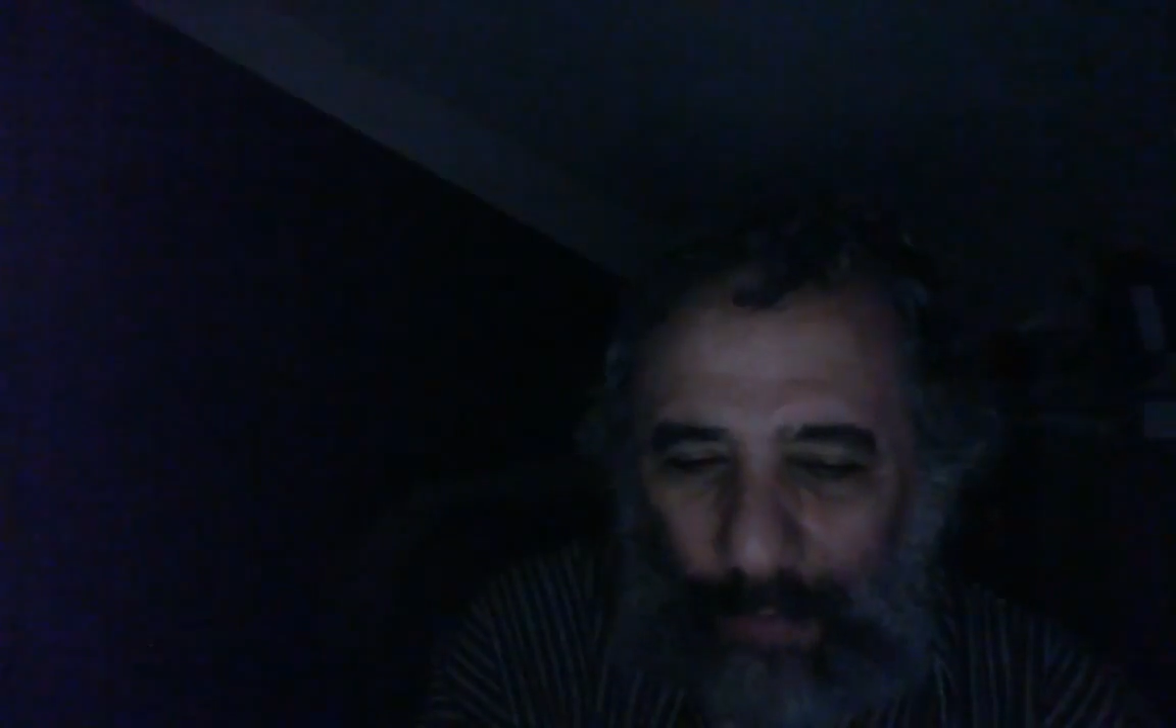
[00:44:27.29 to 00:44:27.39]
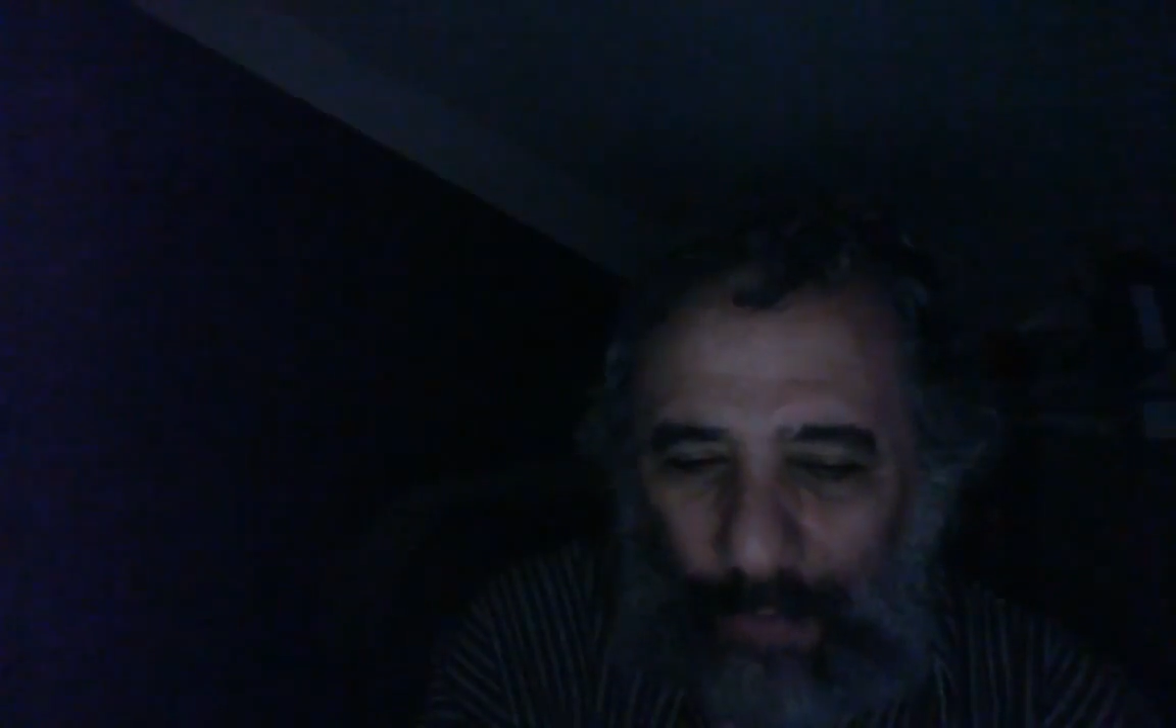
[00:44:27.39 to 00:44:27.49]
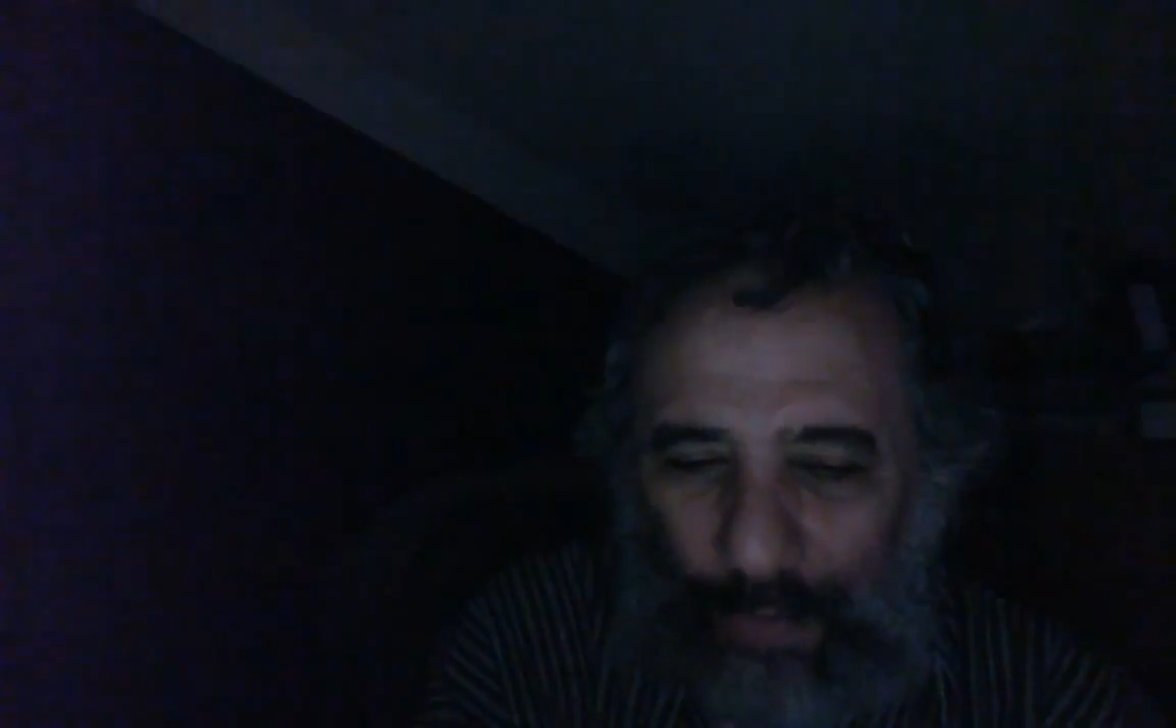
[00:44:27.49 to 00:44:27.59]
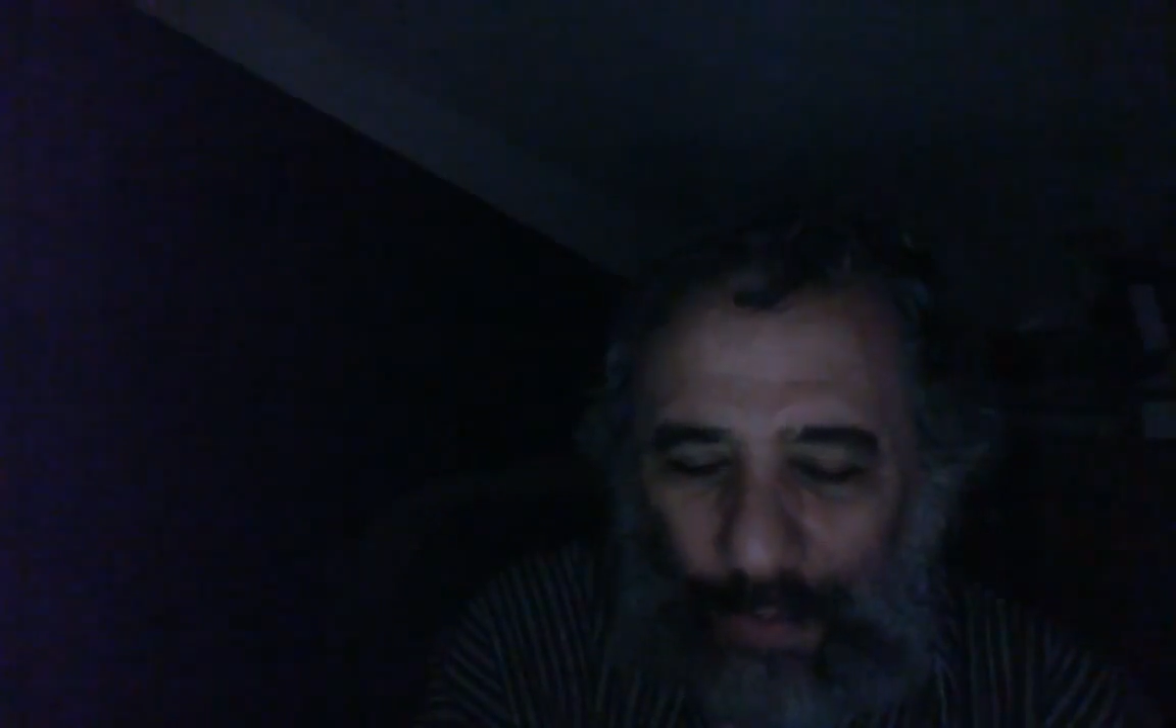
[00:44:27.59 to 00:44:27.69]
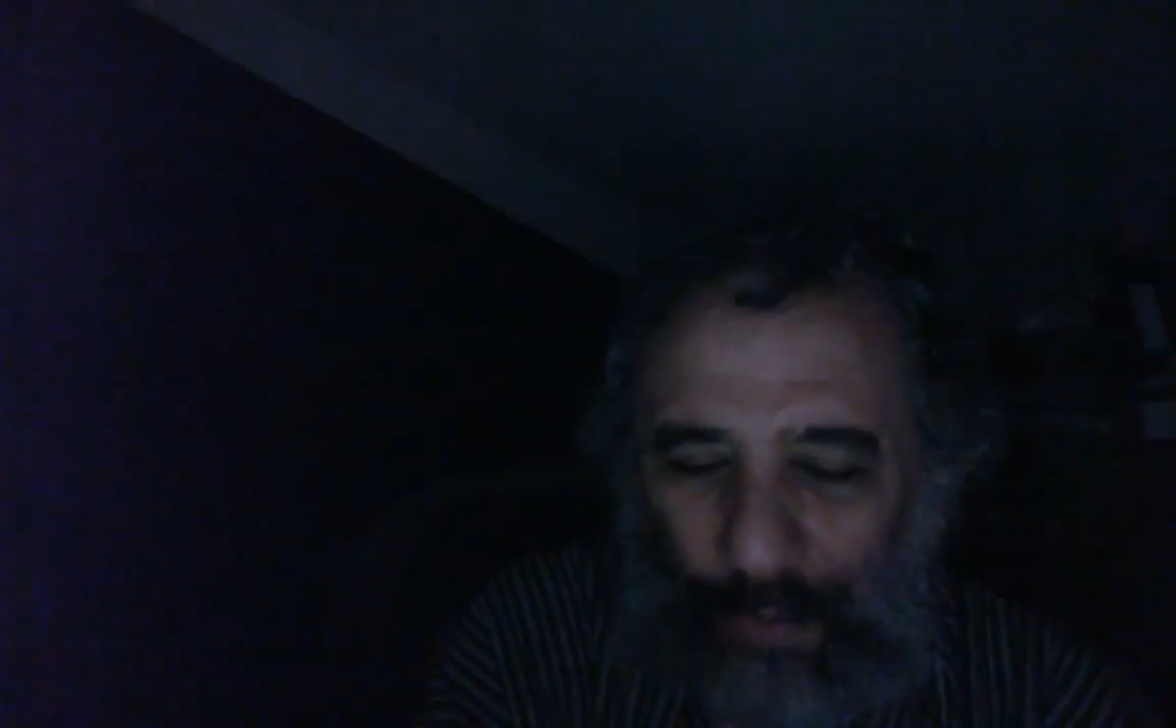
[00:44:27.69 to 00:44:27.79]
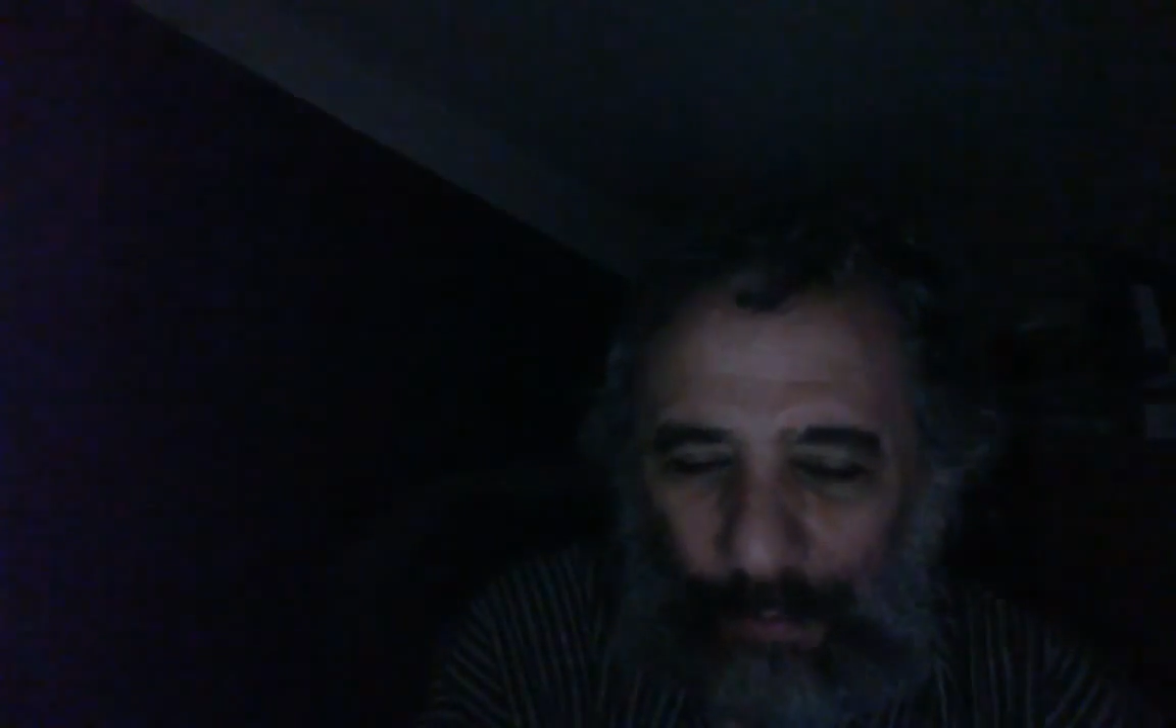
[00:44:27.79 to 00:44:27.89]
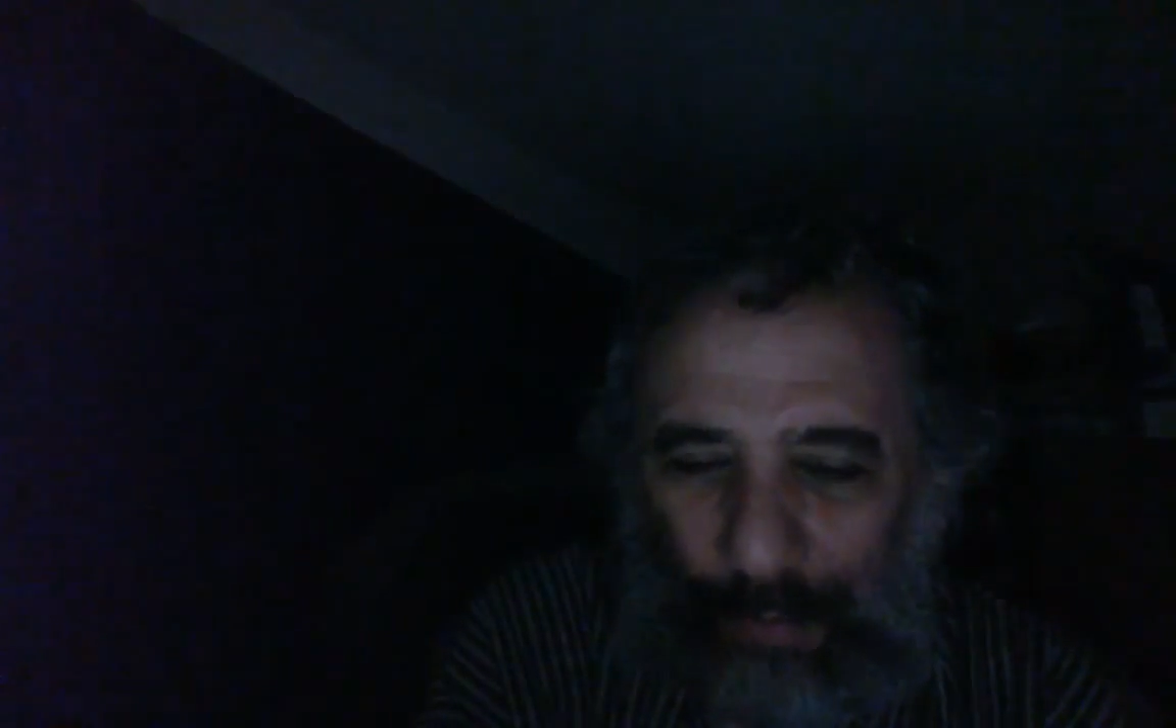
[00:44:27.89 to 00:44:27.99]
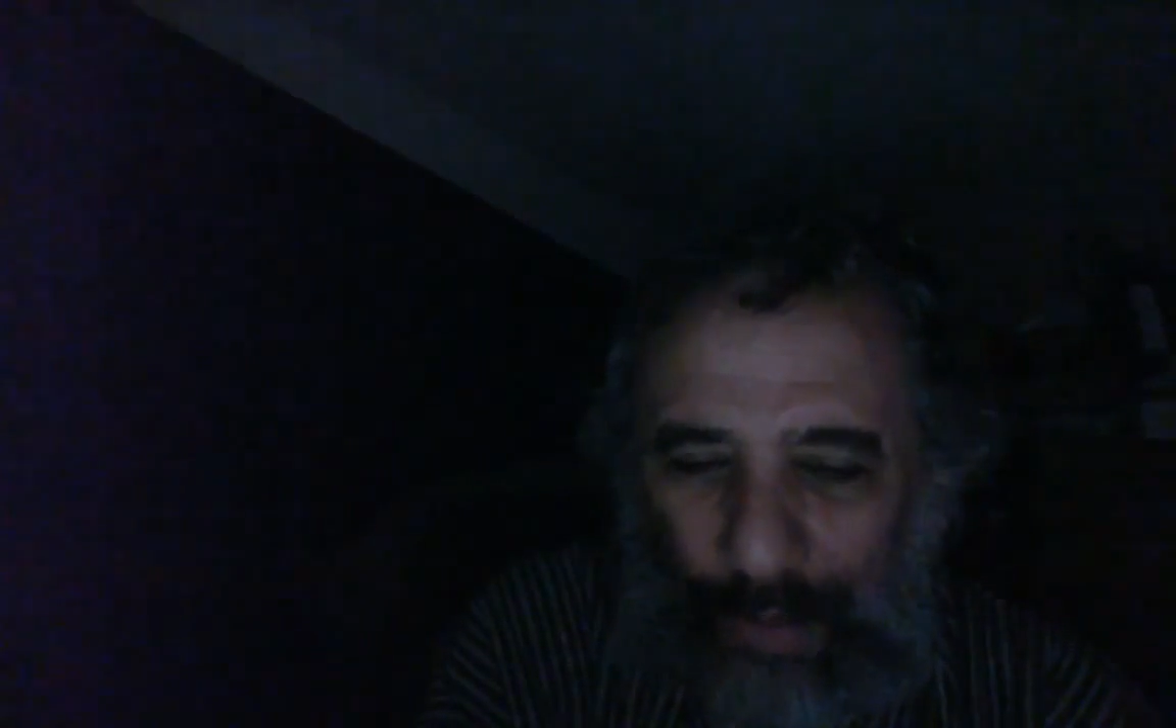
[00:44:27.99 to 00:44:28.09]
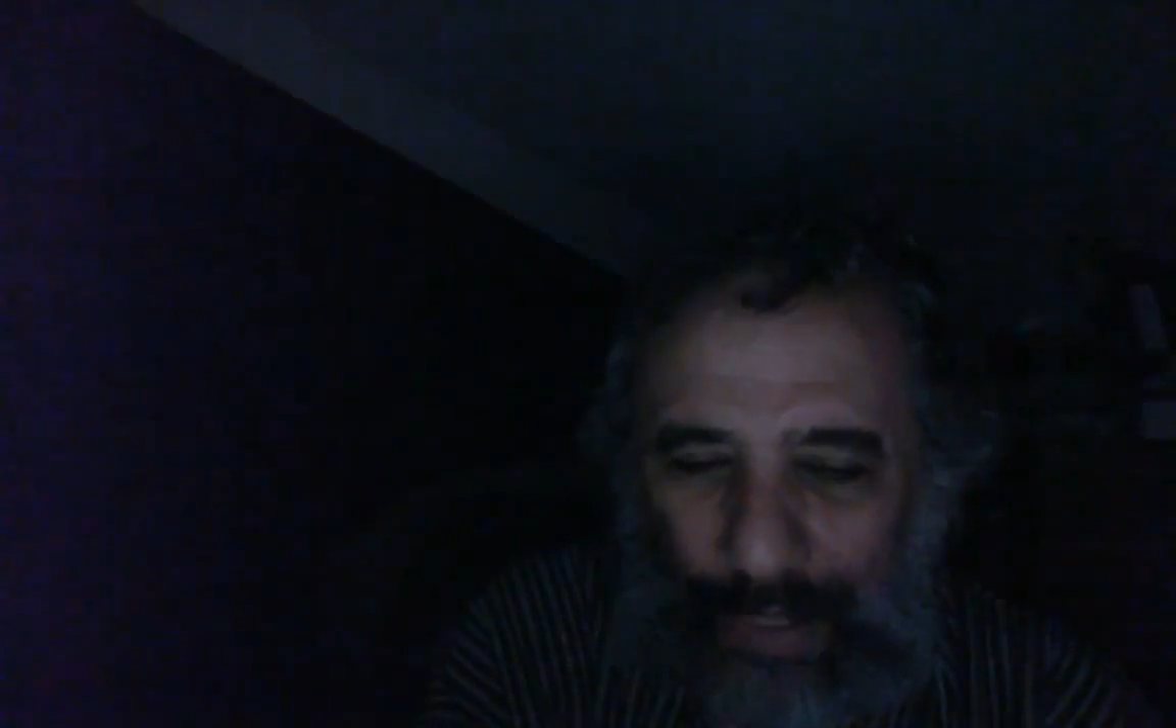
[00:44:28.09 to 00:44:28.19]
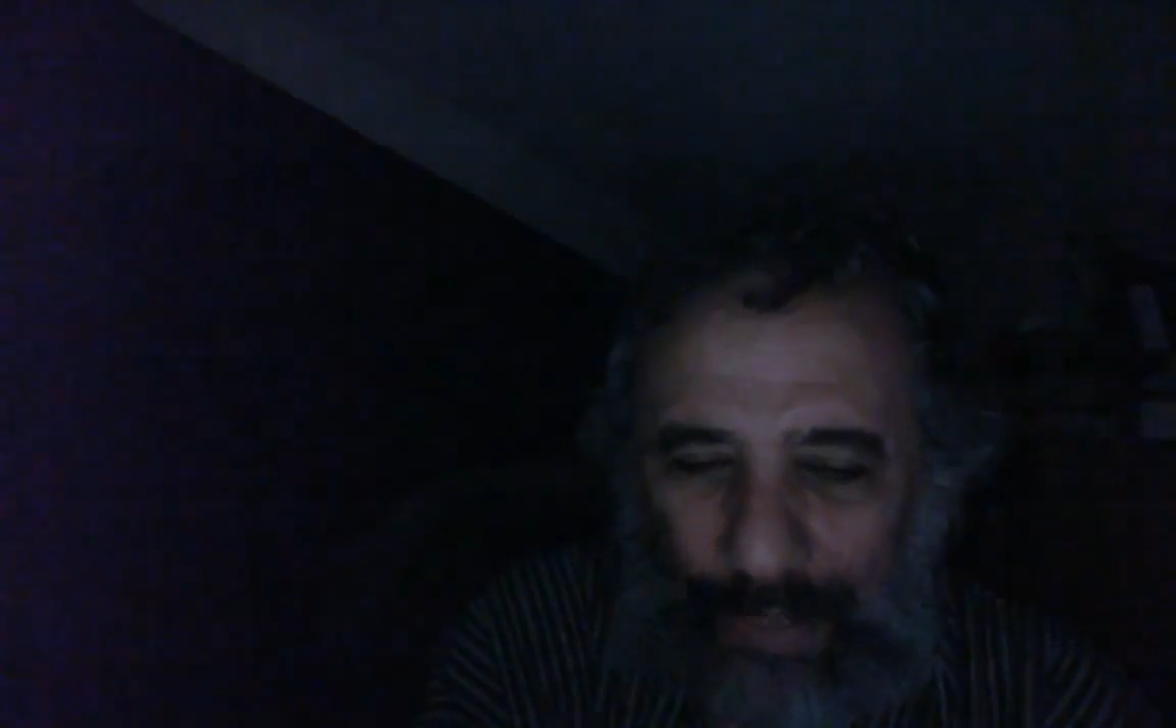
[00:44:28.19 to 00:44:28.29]
that
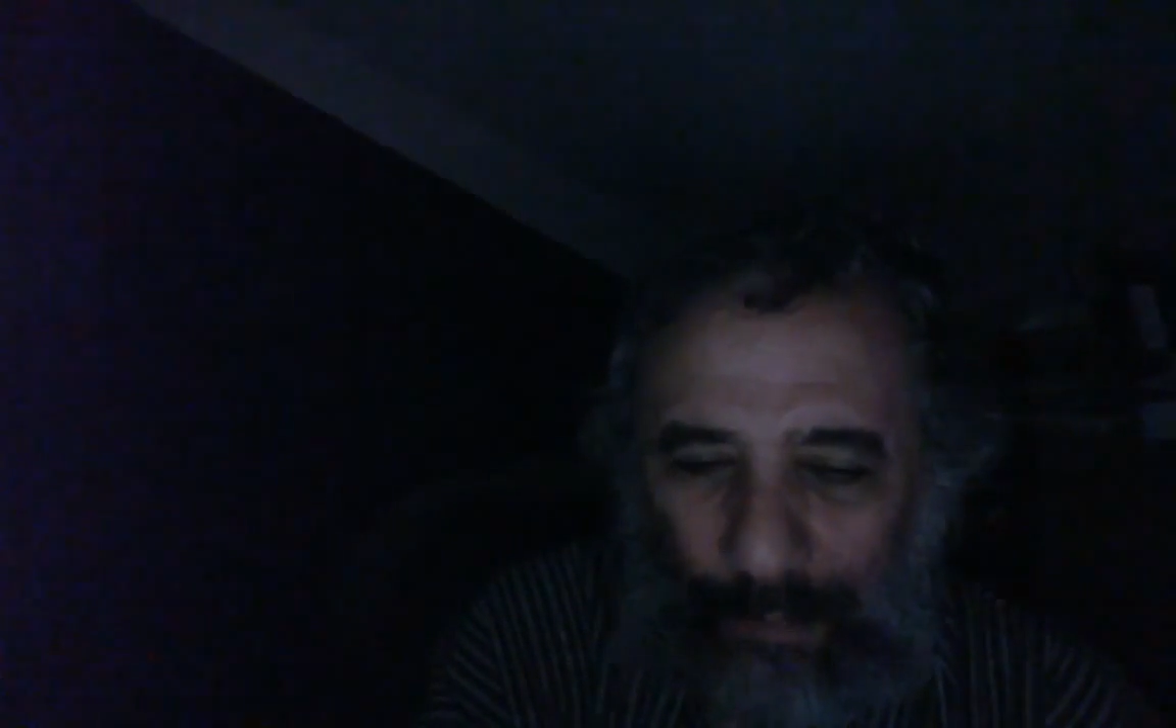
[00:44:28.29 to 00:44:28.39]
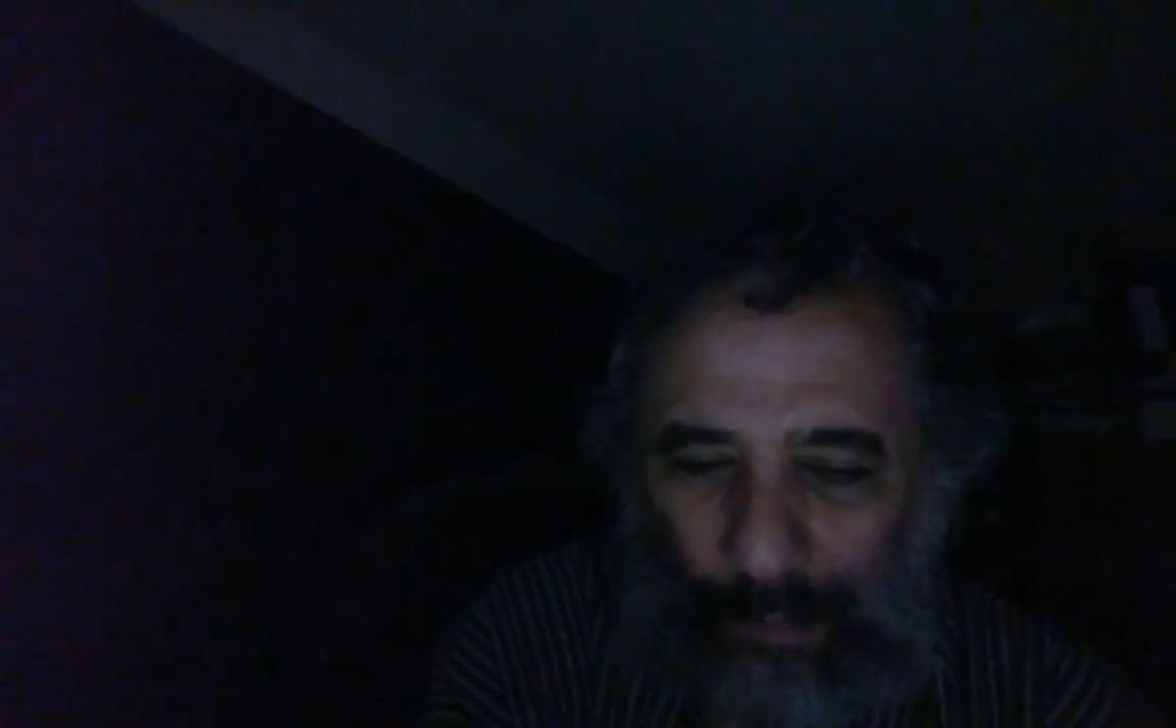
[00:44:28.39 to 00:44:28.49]
by